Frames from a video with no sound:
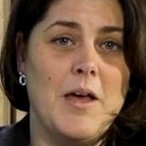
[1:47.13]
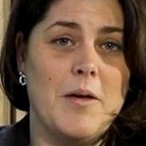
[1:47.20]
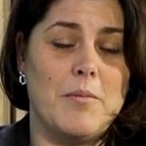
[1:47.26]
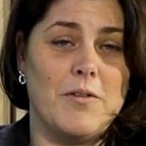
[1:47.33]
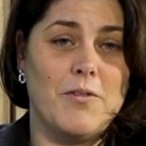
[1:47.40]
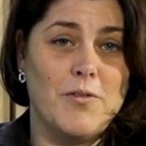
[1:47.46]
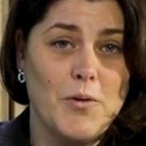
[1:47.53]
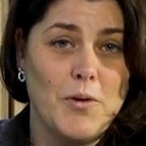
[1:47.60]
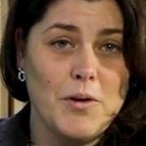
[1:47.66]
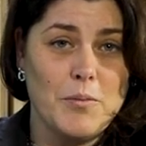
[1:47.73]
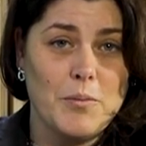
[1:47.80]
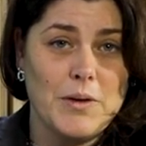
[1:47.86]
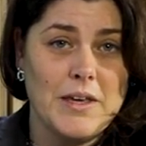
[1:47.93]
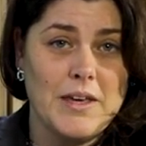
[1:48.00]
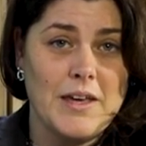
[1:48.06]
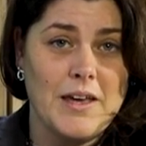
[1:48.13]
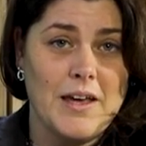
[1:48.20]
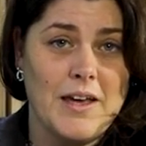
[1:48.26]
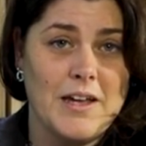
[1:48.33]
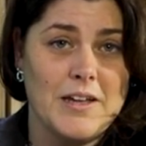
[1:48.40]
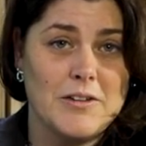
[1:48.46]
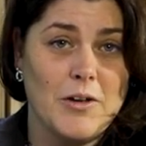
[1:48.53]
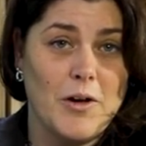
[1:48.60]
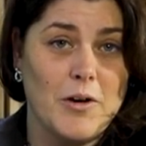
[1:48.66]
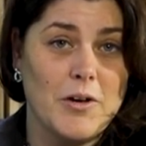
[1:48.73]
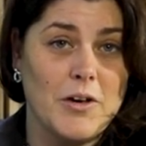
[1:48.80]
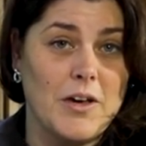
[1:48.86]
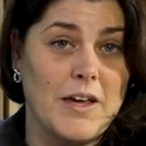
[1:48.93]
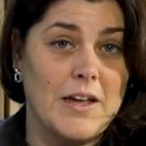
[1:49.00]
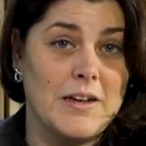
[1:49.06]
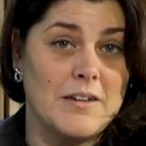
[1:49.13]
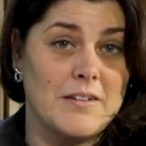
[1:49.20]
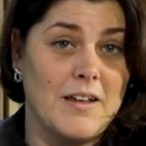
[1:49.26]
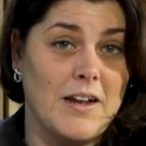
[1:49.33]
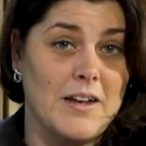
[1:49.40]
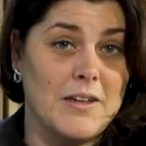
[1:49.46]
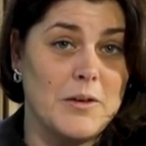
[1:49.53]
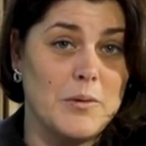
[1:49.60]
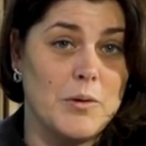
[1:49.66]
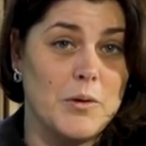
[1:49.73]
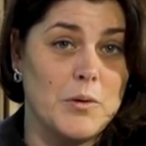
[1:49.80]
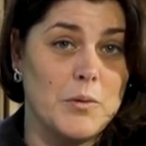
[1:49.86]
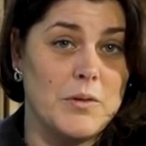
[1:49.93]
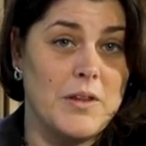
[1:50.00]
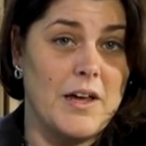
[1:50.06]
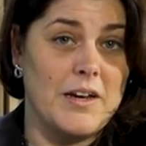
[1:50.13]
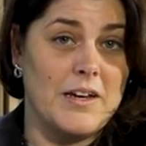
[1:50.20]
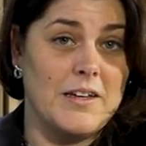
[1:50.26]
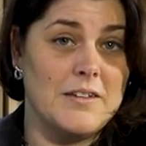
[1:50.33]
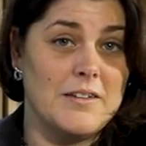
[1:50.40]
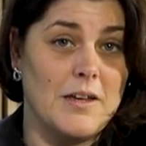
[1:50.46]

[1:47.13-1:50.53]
Before we uh, talk and tell you who that is,